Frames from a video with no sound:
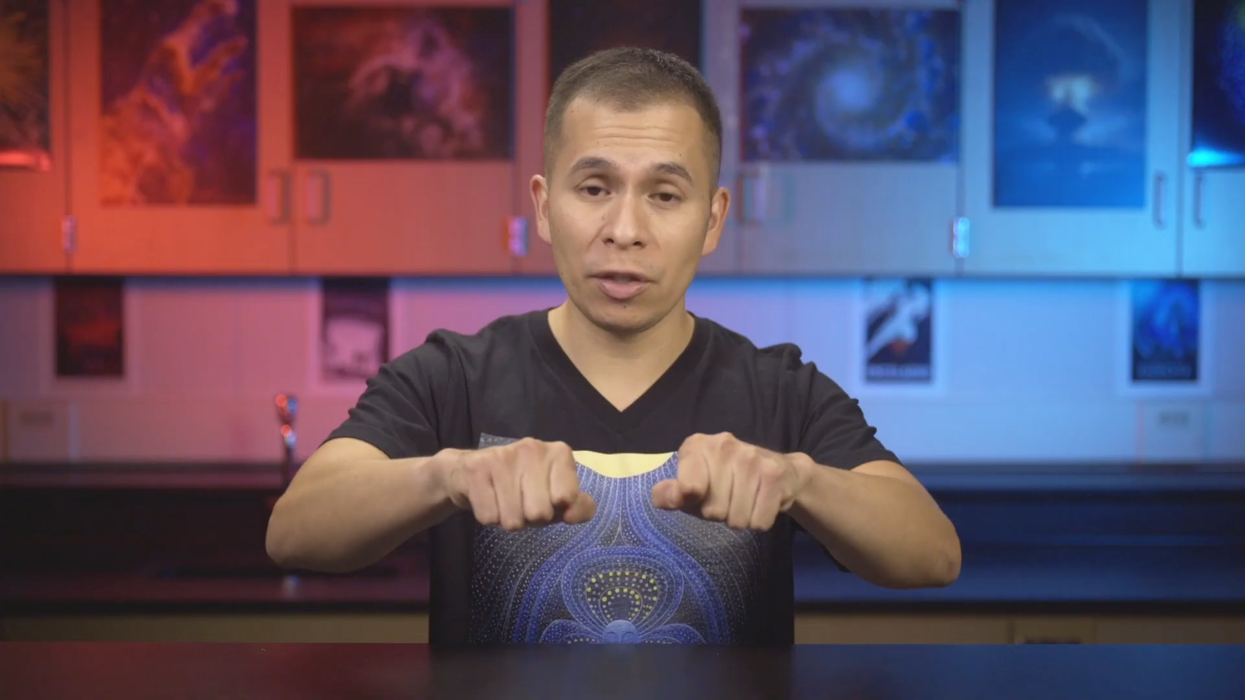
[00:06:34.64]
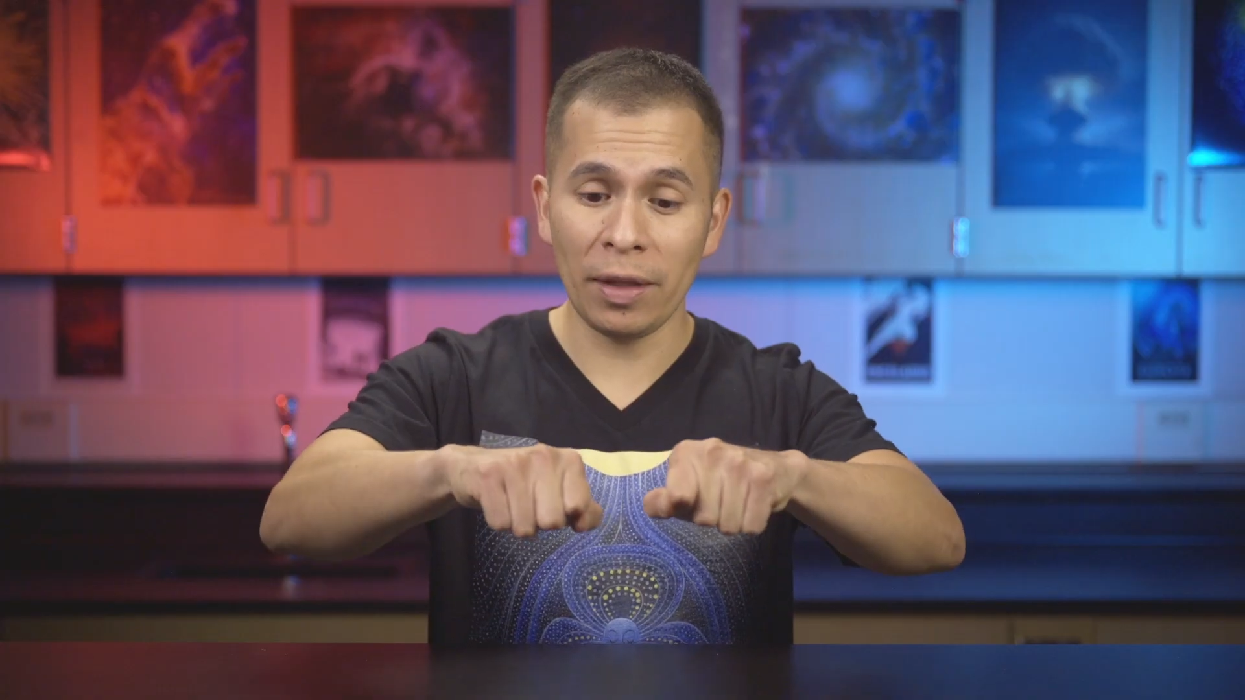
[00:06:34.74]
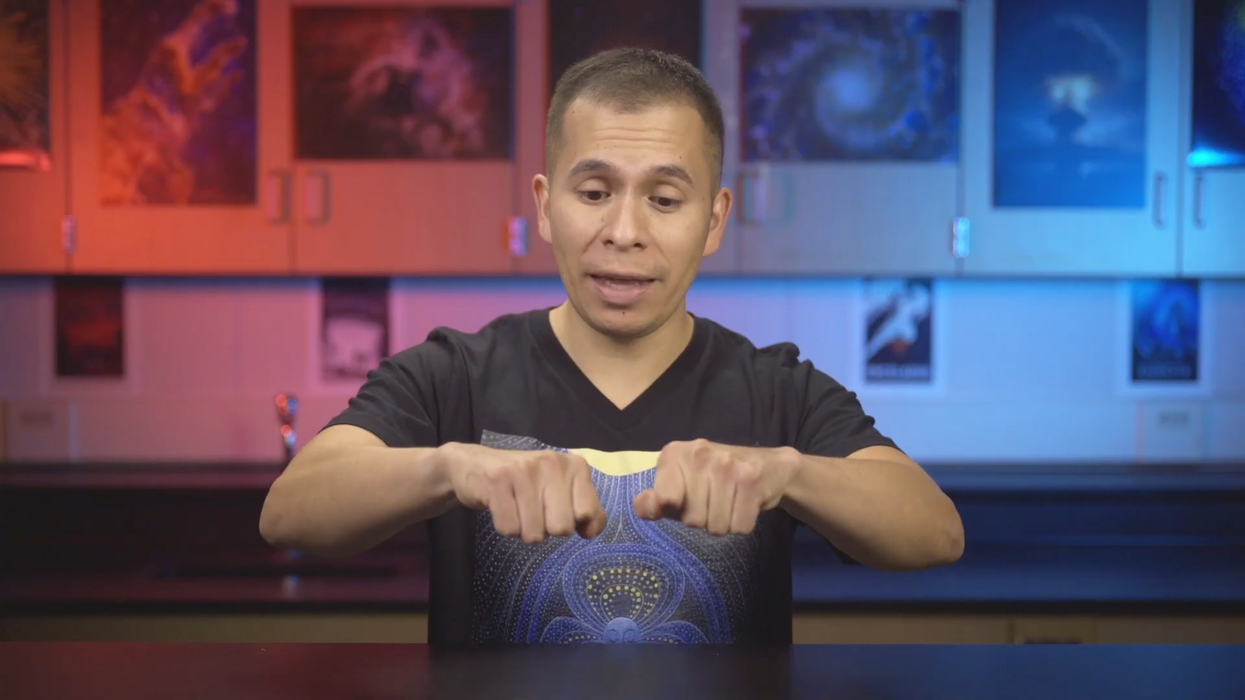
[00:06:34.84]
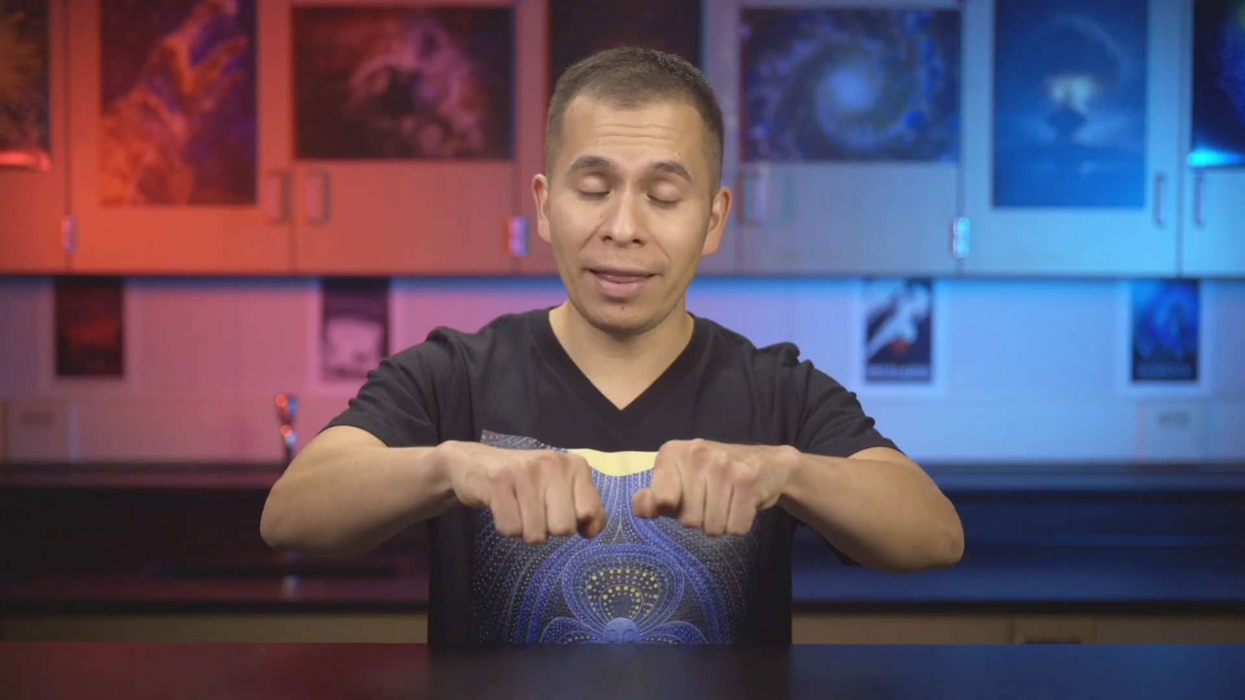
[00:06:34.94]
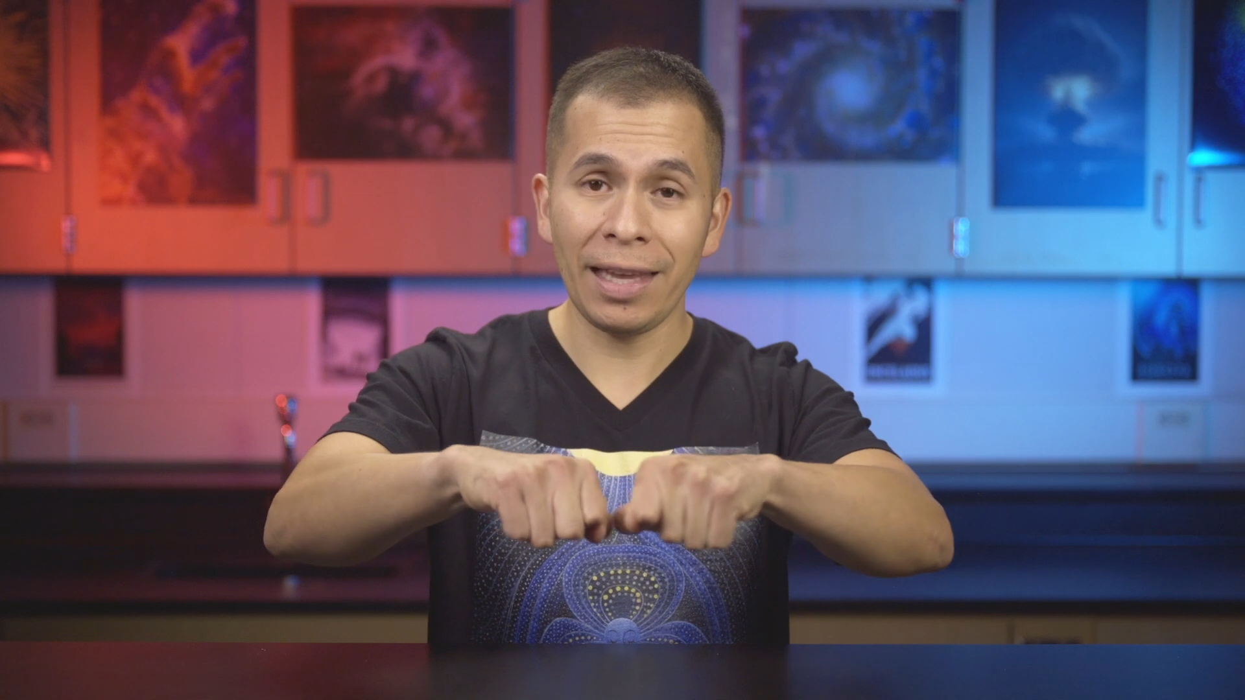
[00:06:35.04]
so
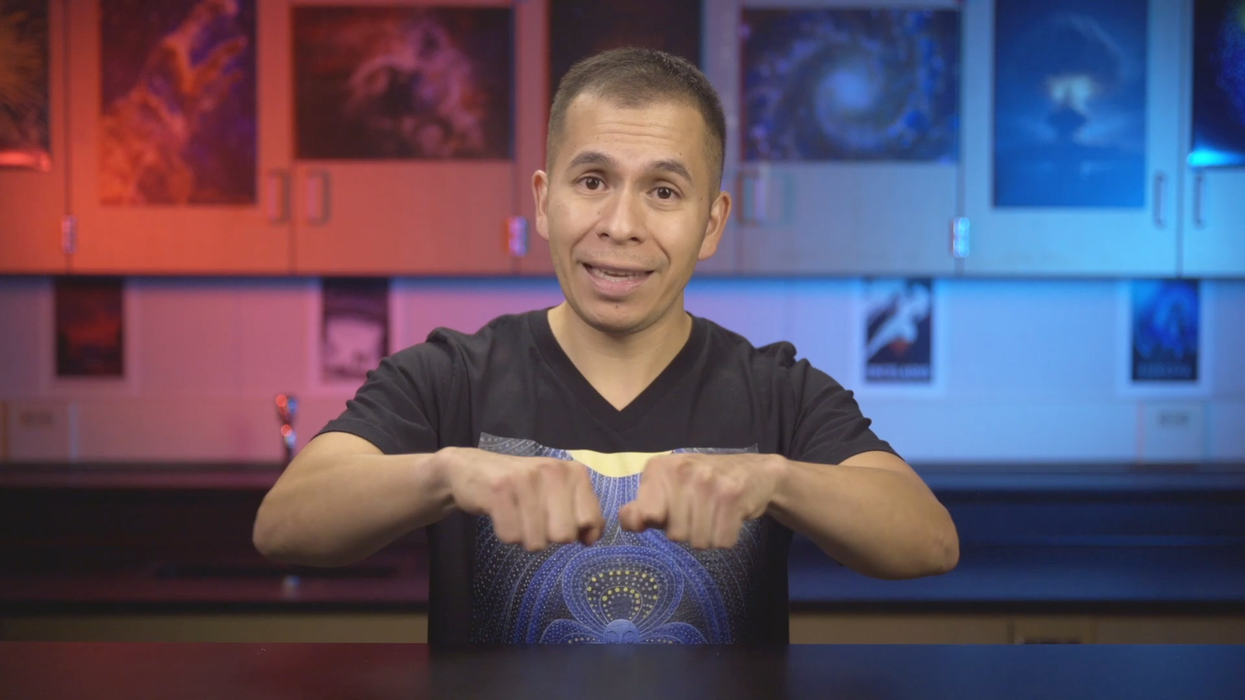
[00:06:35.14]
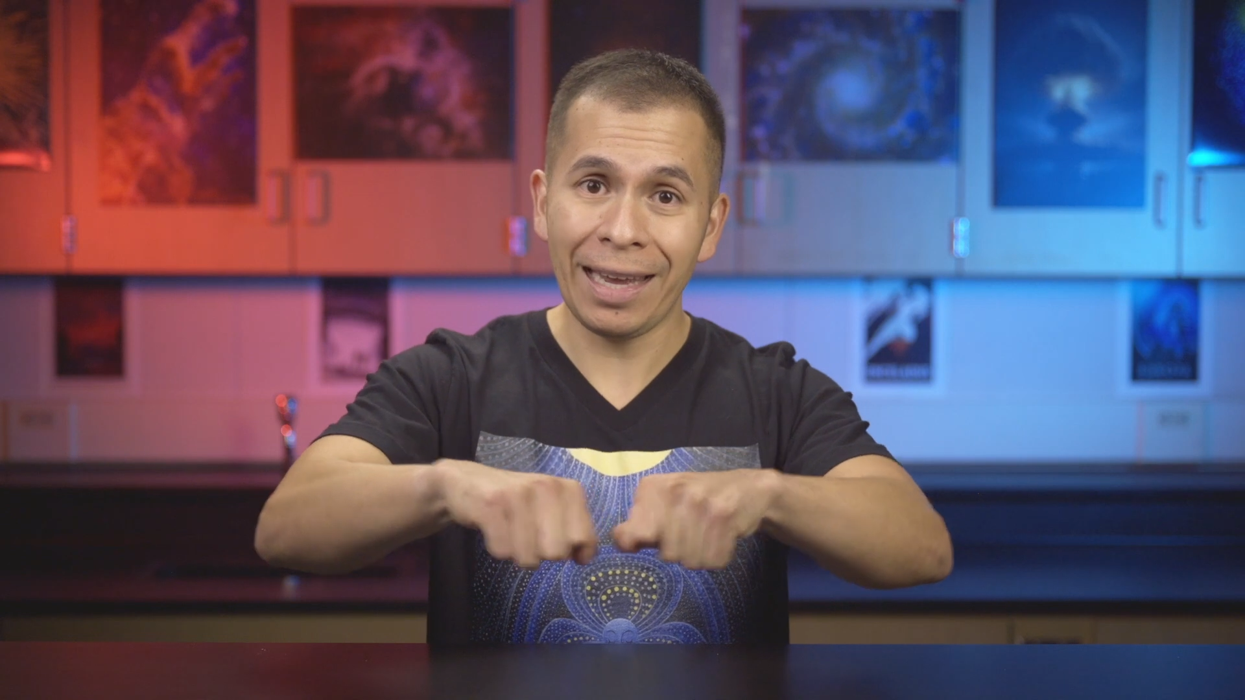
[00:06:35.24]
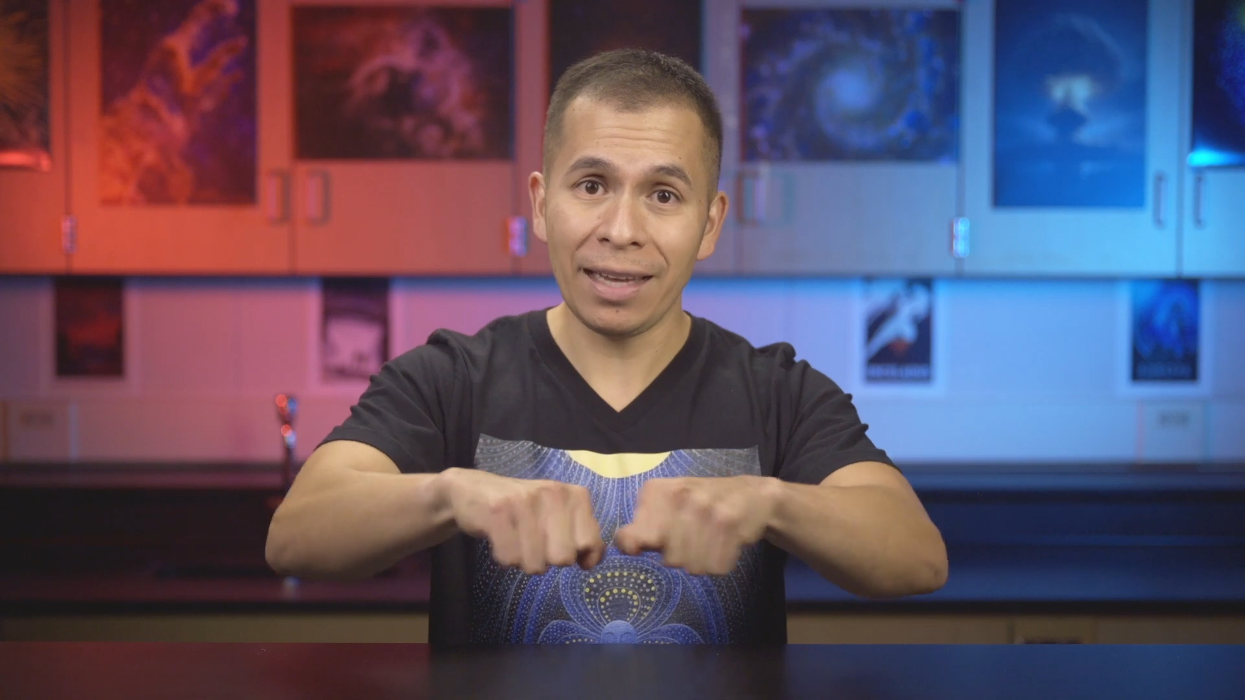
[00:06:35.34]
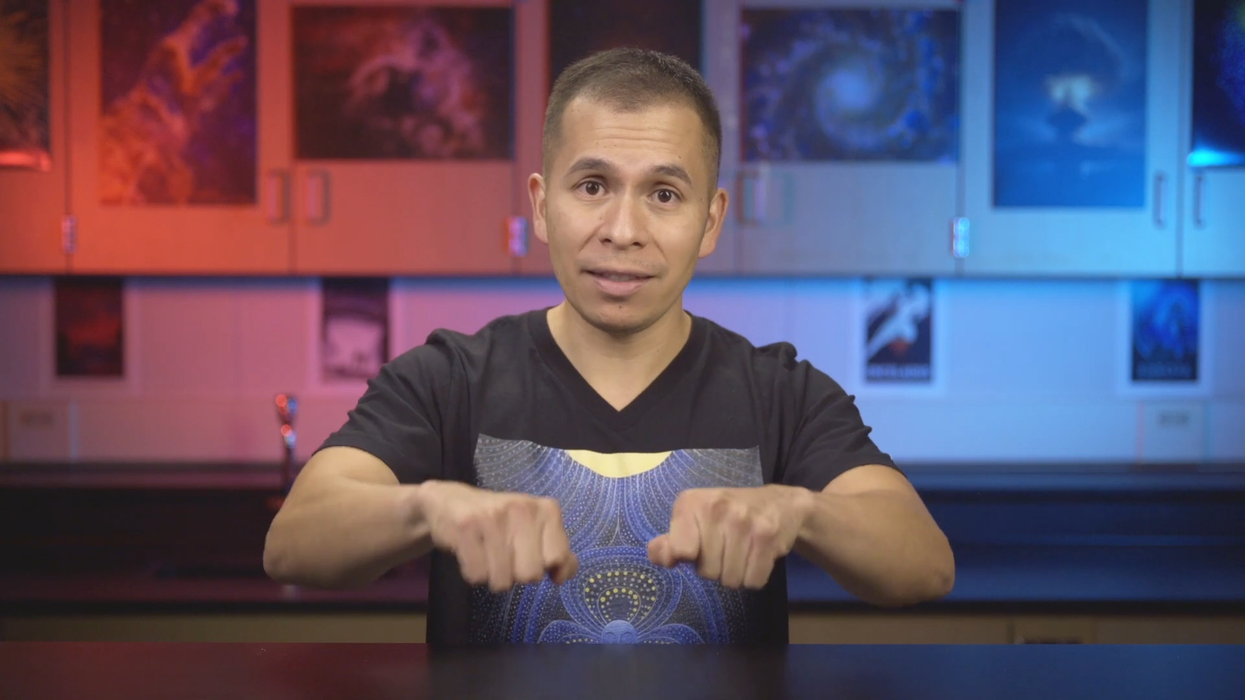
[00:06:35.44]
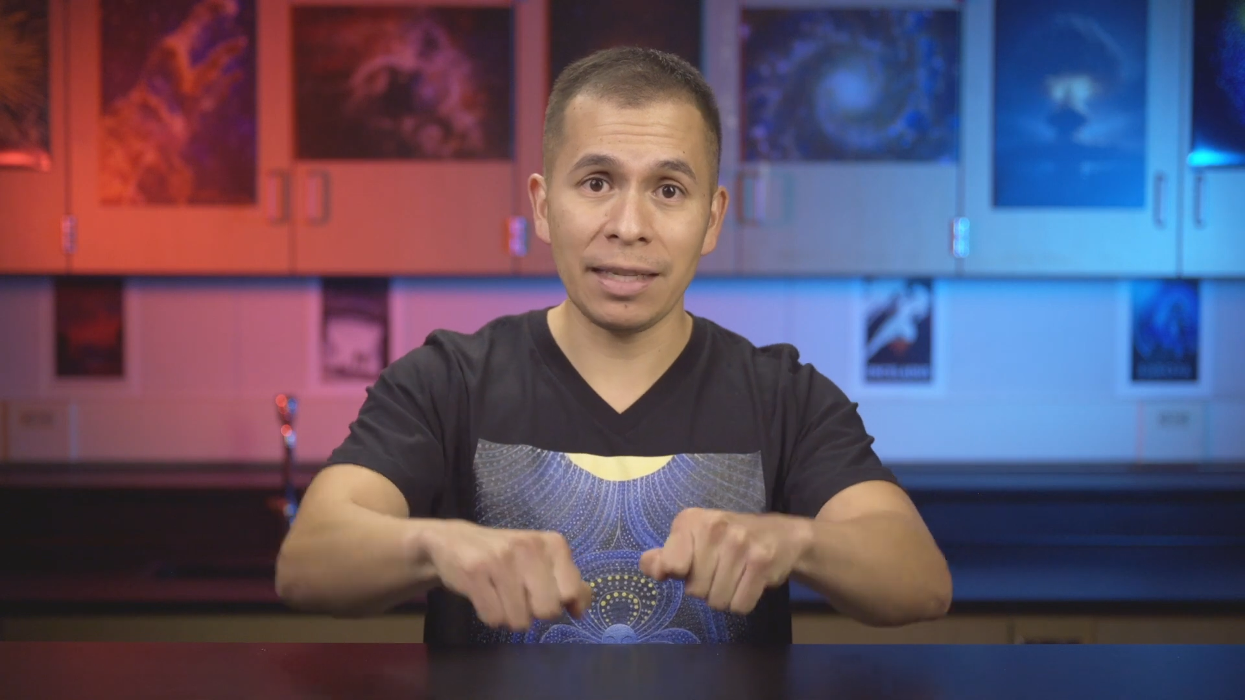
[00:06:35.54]
that they can't